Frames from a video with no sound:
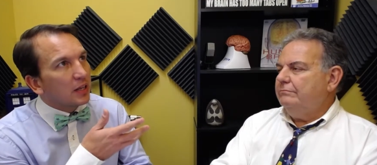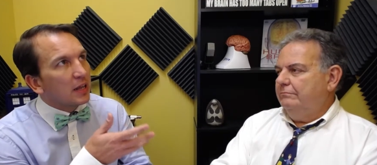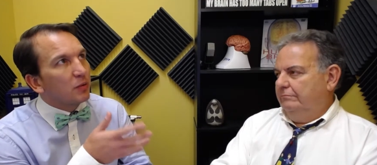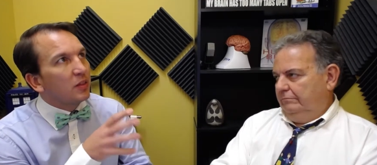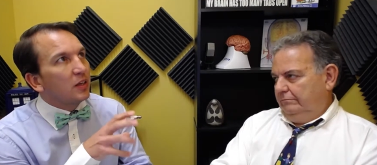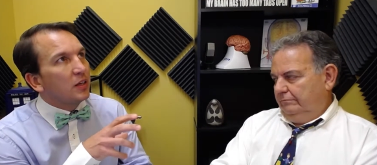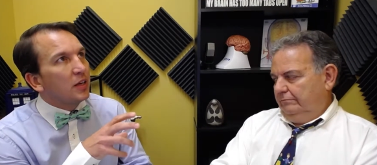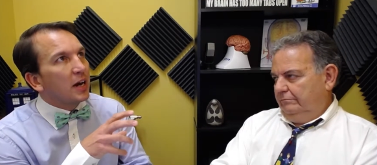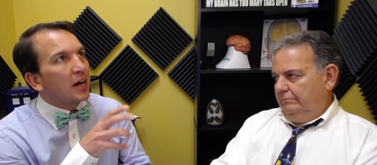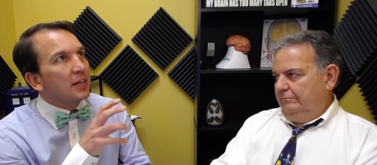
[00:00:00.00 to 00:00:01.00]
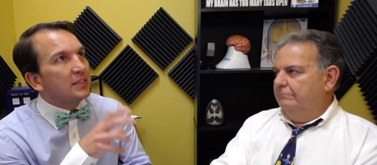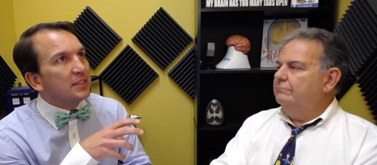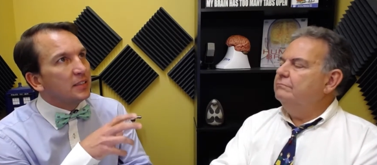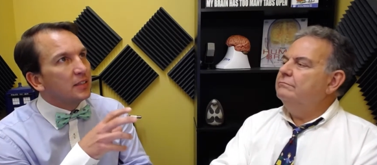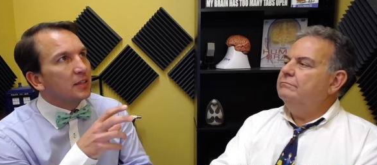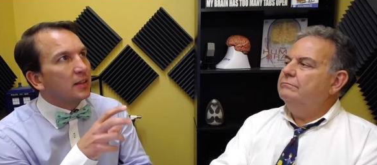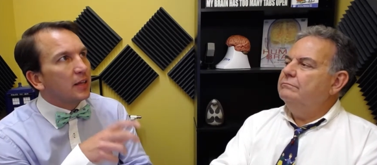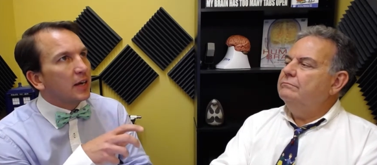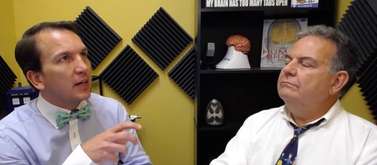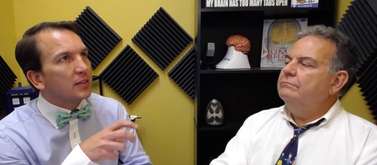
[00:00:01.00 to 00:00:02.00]
Speaker 1: the idea
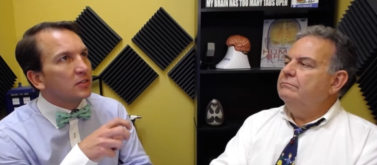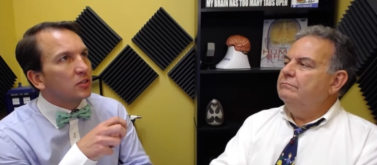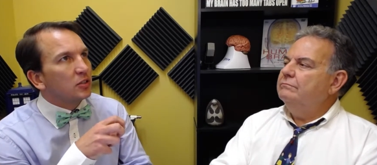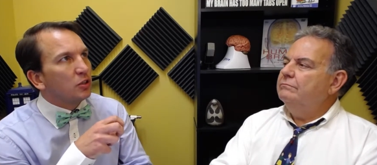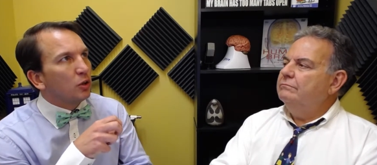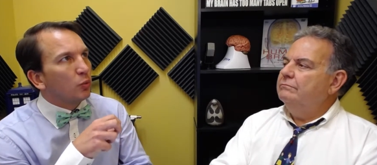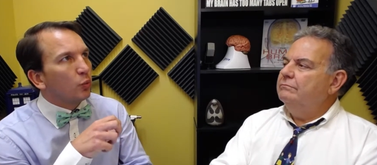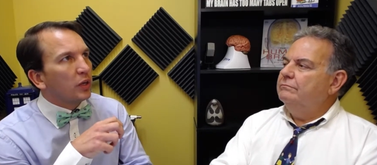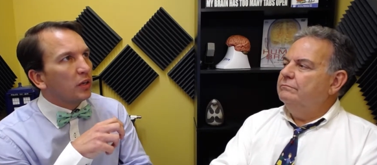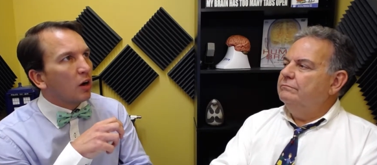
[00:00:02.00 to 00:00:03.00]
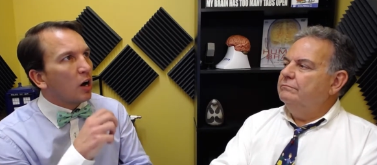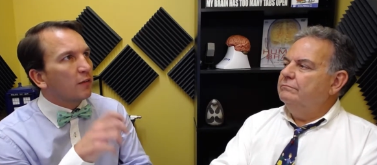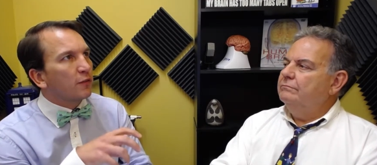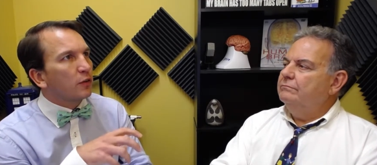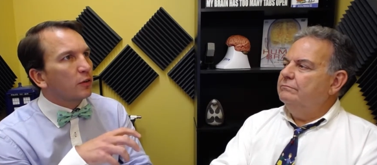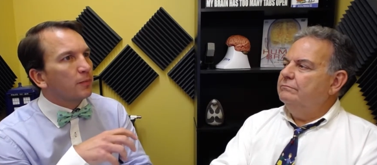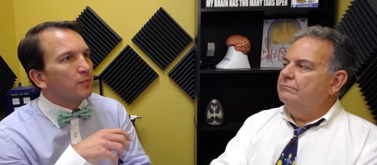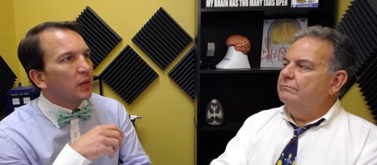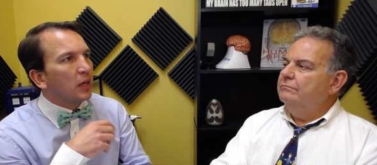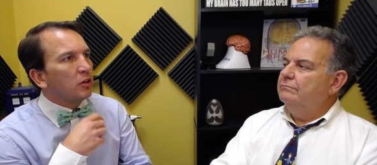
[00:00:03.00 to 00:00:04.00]
that you know we offer
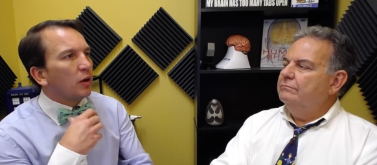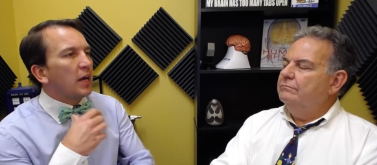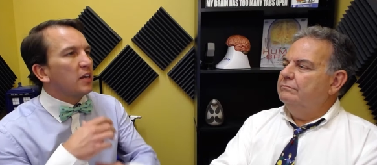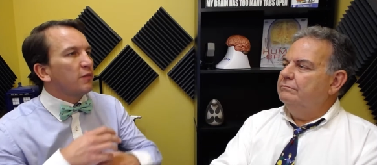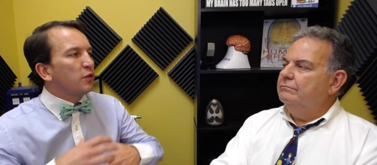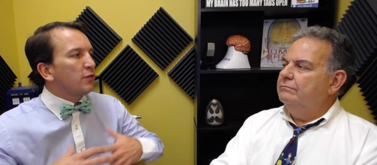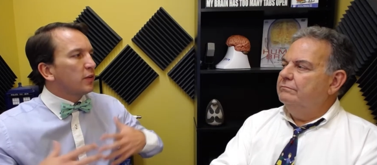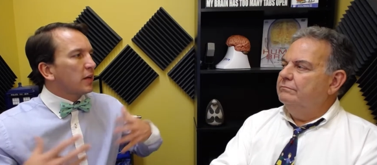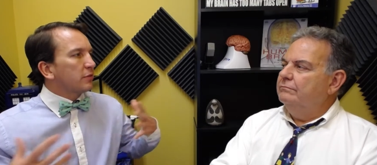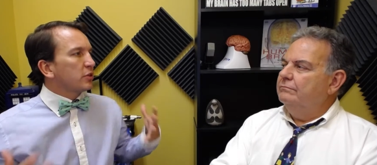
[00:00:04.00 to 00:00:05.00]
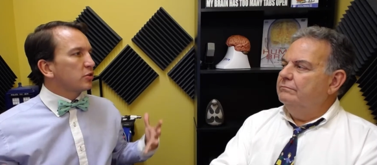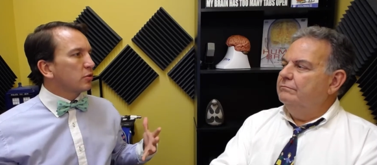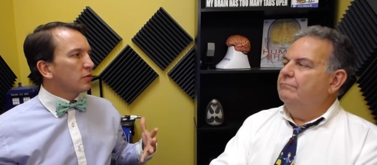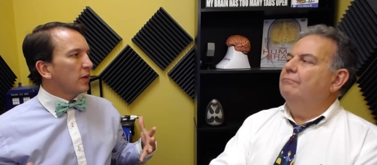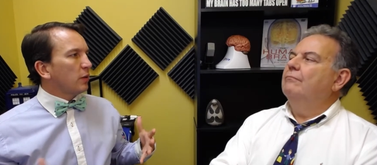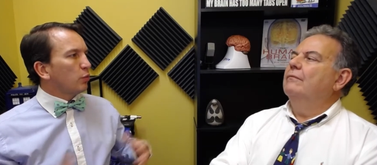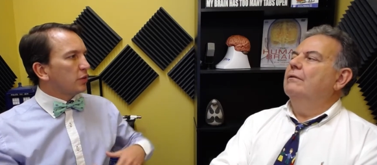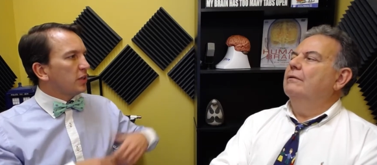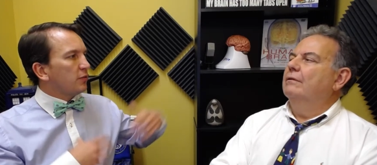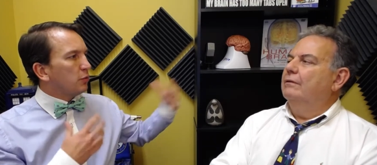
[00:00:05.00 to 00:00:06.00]
you know hey if you fill out this survey we'll
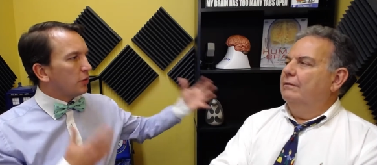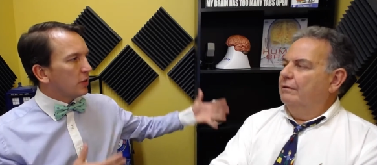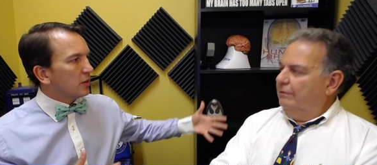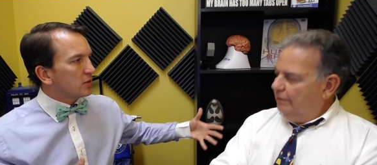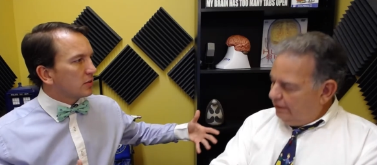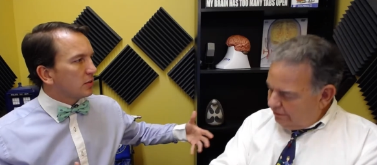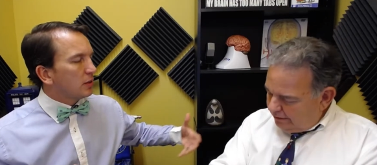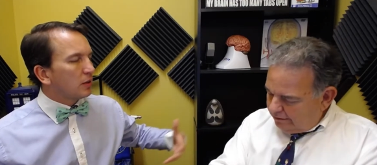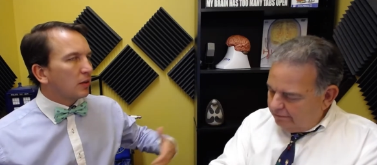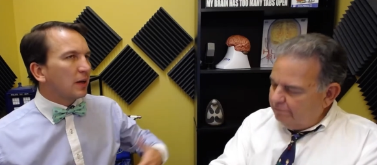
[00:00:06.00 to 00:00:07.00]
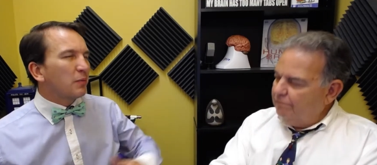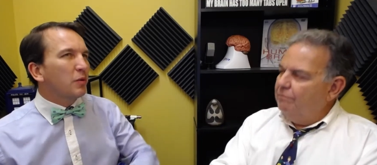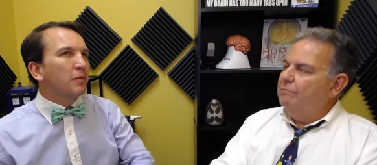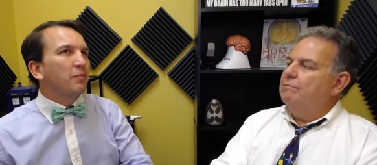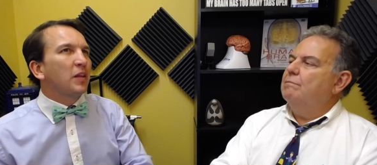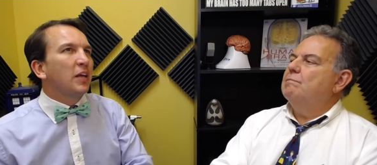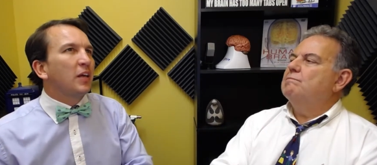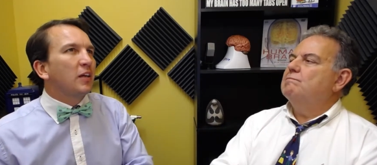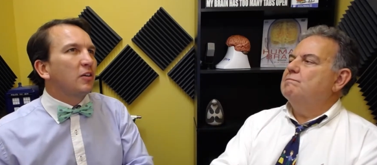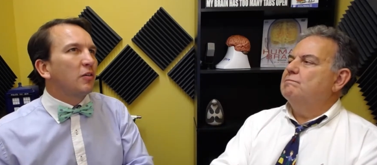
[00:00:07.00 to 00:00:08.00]
give you this. That's right. Well, mm -hmm.
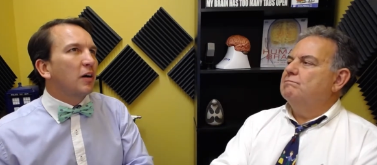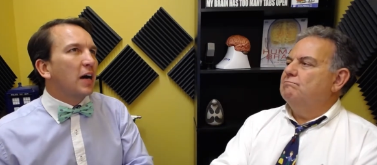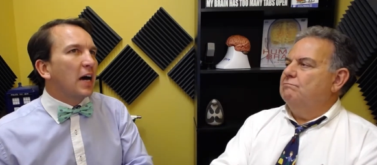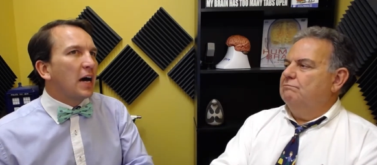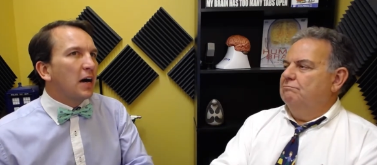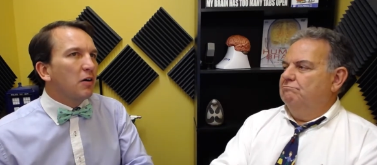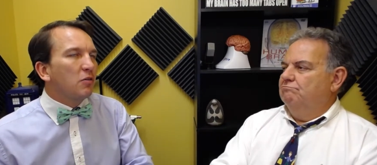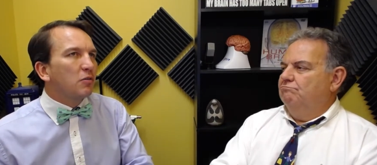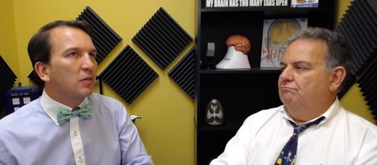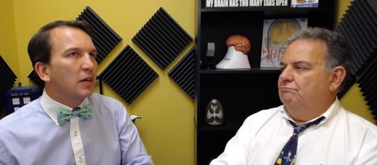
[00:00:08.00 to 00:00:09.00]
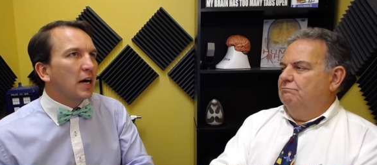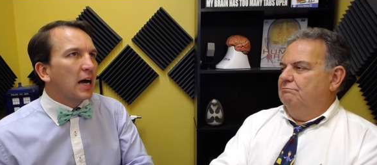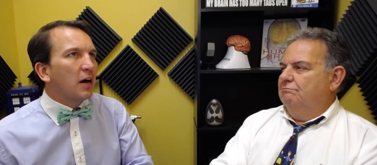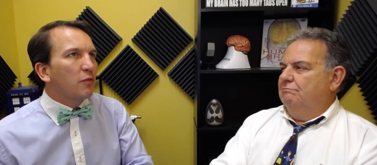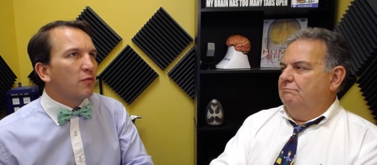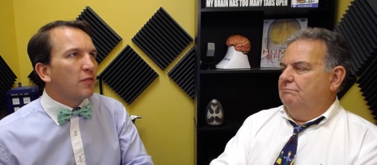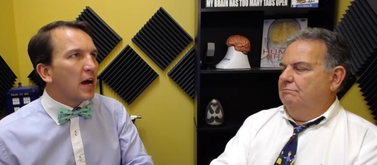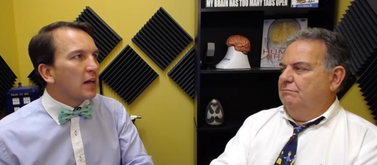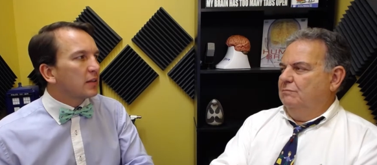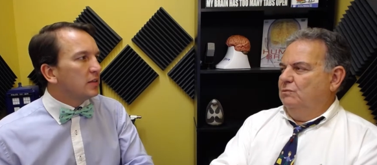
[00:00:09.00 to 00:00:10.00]
you know how how
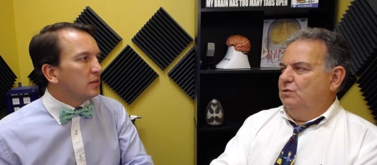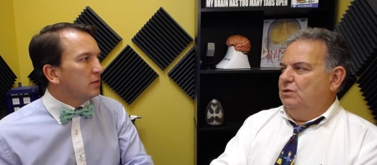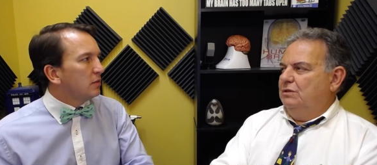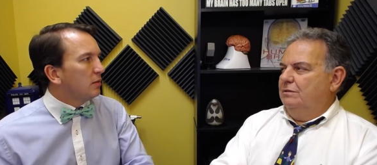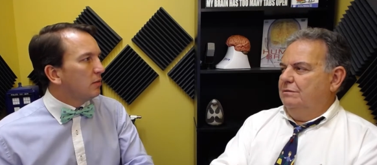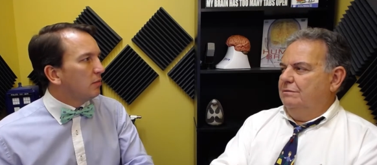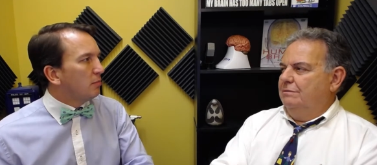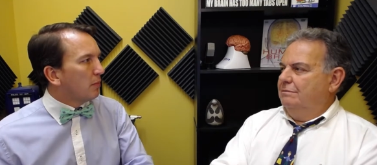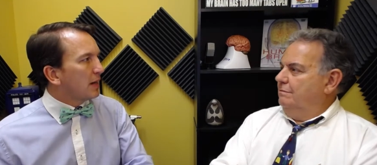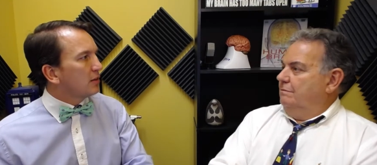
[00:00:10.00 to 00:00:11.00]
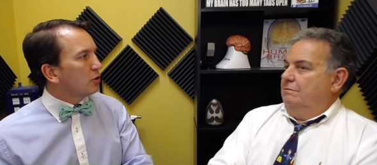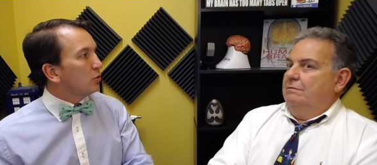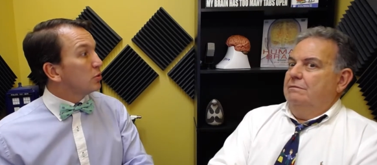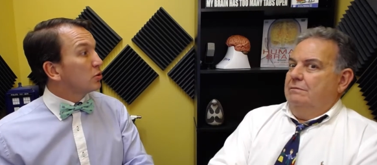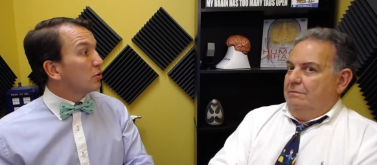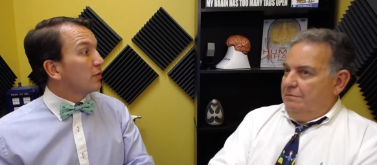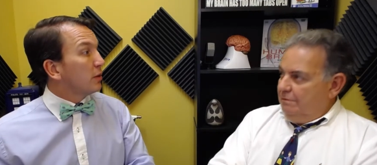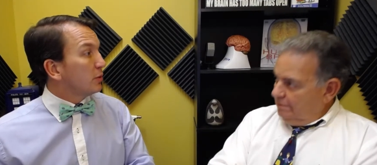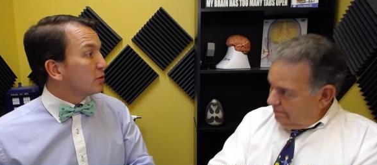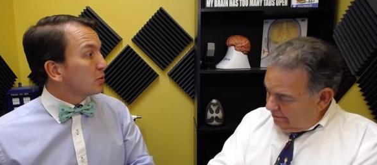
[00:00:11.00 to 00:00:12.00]
valid might those
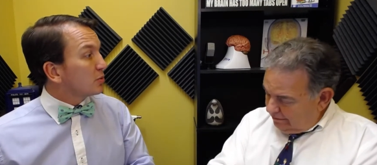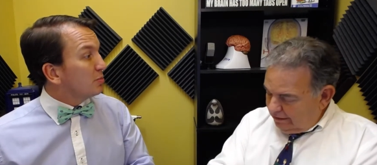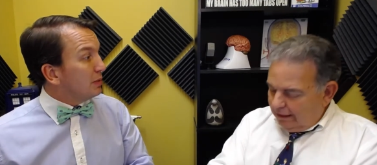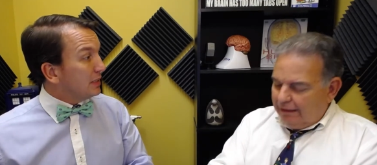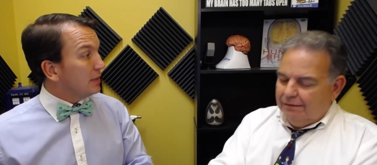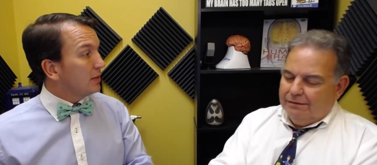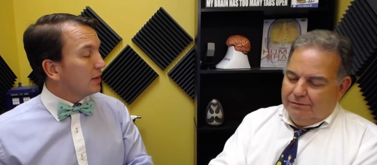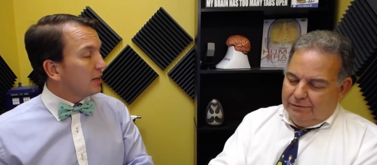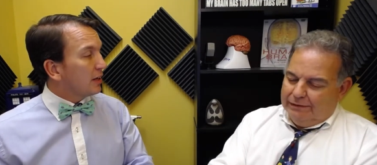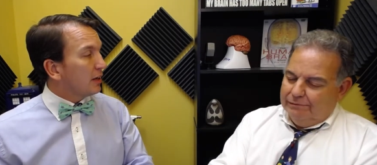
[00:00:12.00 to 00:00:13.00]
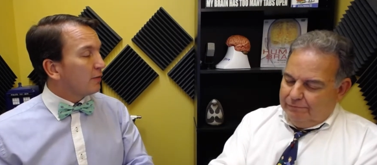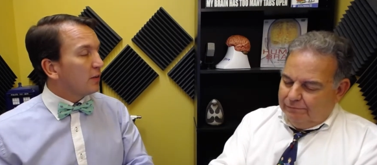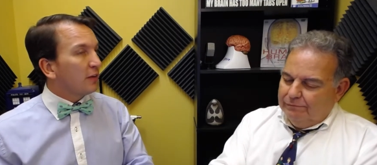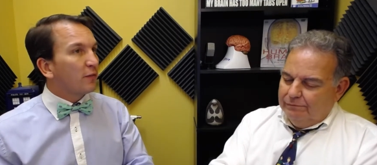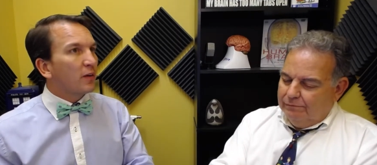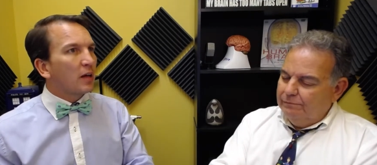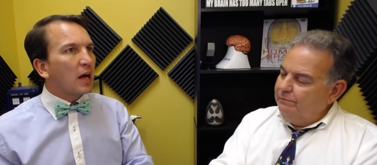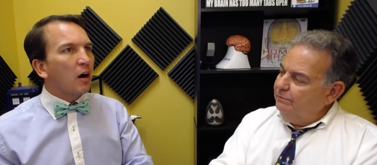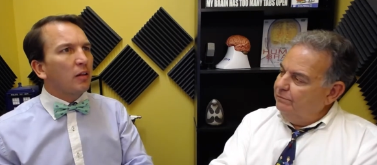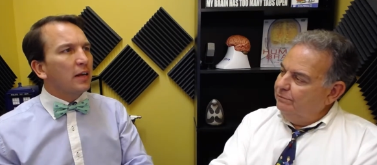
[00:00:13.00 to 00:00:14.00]
survey results be? Right. If, if
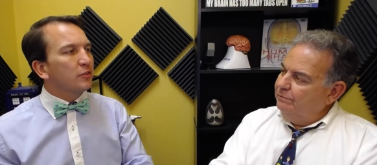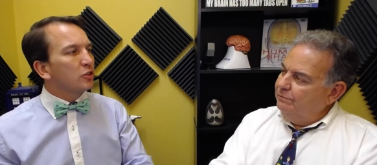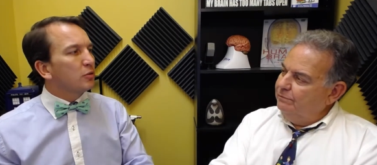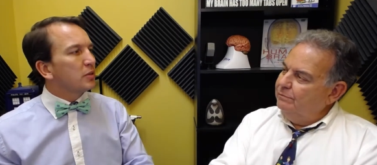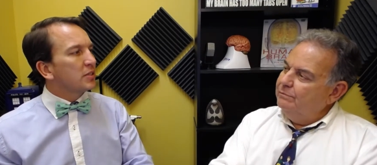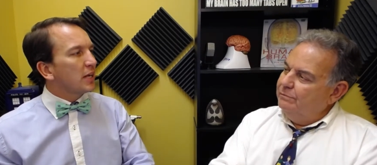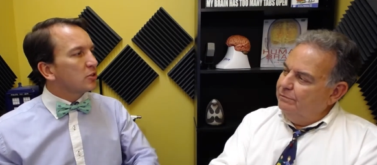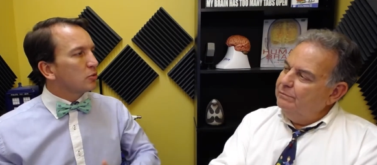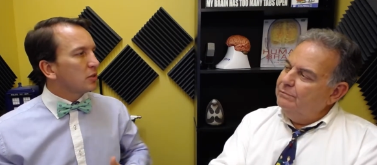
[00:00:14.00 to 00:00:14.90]
all I have to do is answer